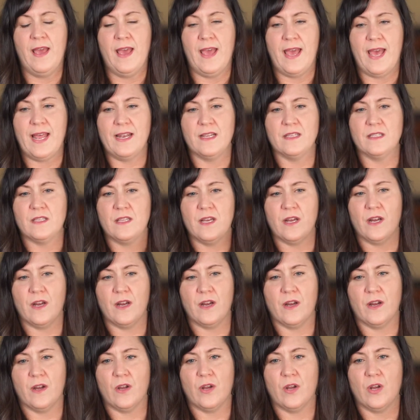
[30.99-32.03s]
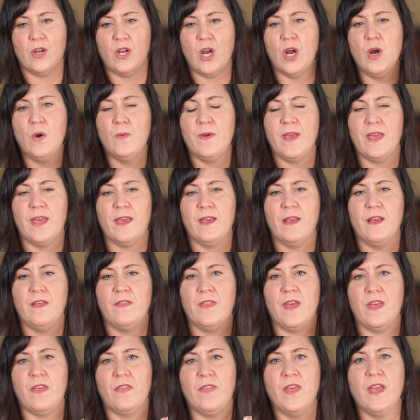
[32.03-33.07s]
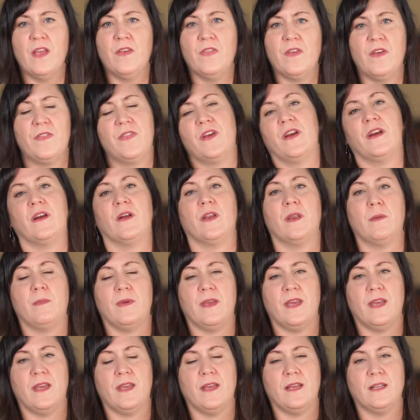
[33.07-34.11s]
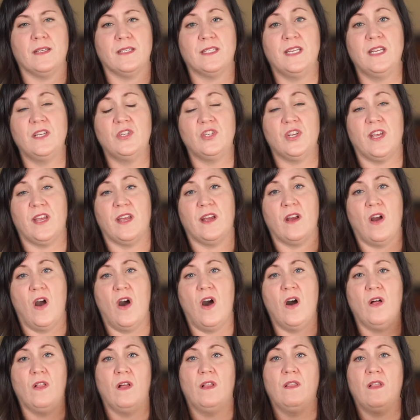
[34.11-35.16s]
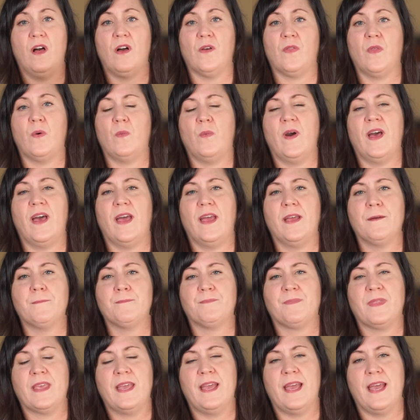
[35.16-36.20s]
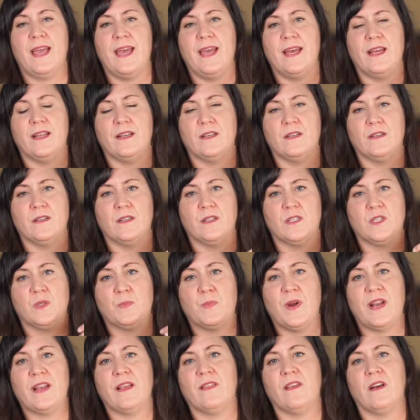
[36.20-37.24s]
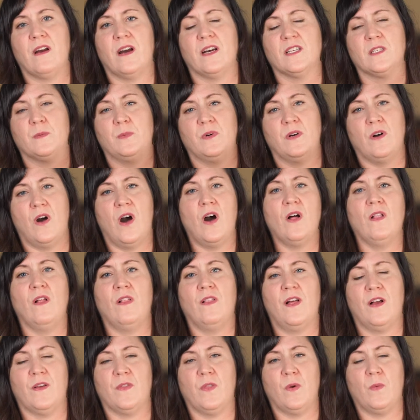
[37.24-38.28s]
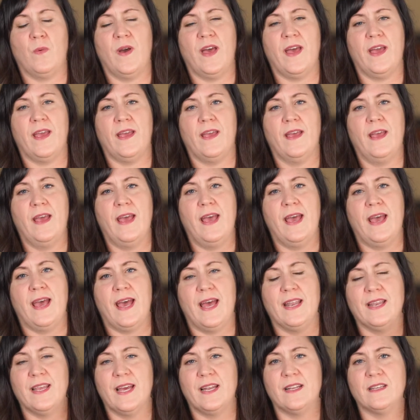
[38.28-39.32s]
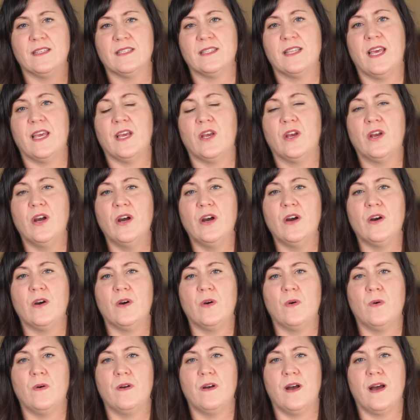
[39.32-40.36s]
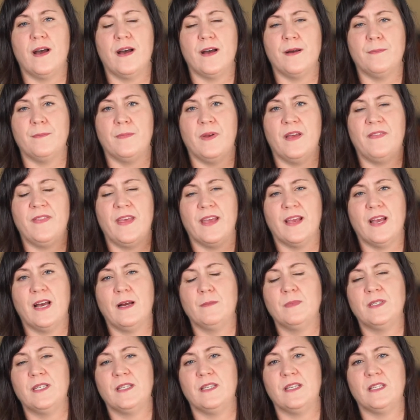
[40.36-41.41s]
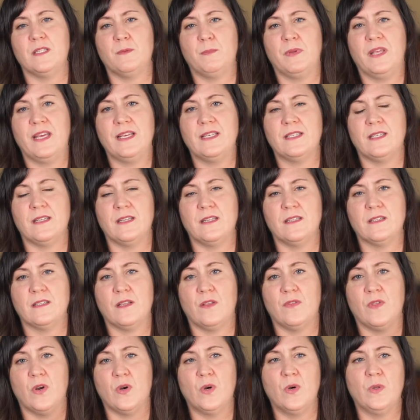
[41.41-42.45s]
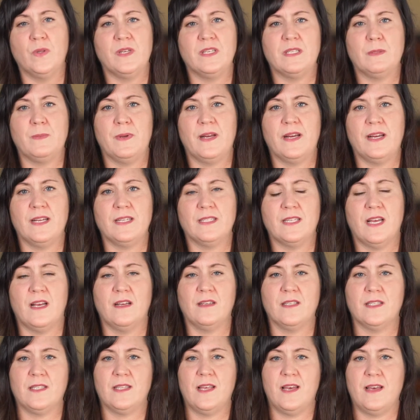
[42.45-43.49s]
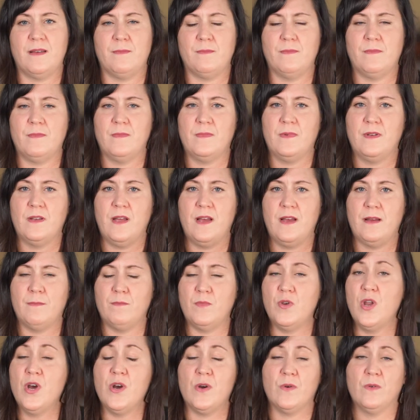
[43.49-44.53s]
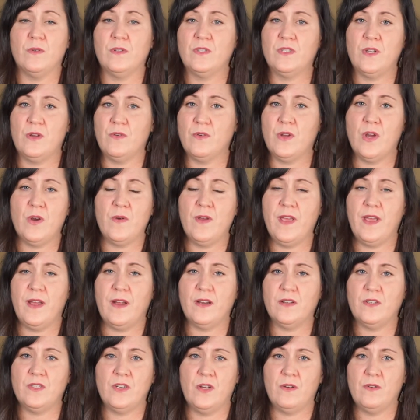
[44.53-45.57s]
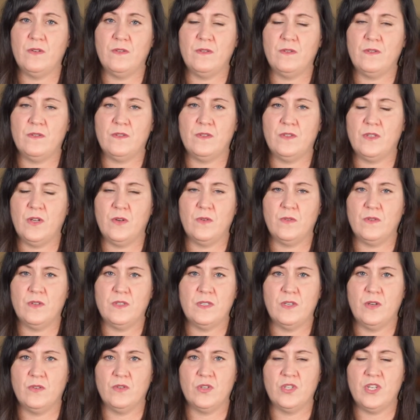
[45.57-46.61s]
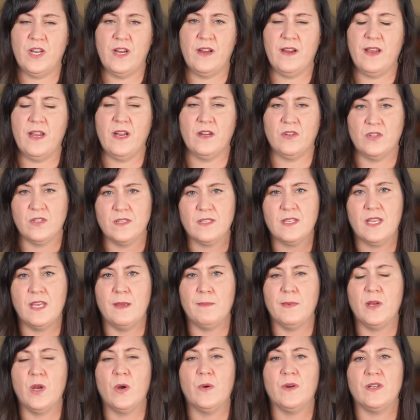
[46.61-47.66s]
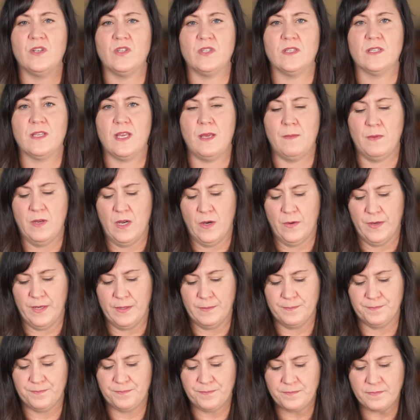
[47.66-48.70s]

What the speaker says: And as they're going, they think that they're going to be teaching all along the way and spreading the gospel all along the way. And yet as they go and they come to these places, the Holy Spirit tells them, no, don't go here. Don't share here. Just keep going. Just keep going.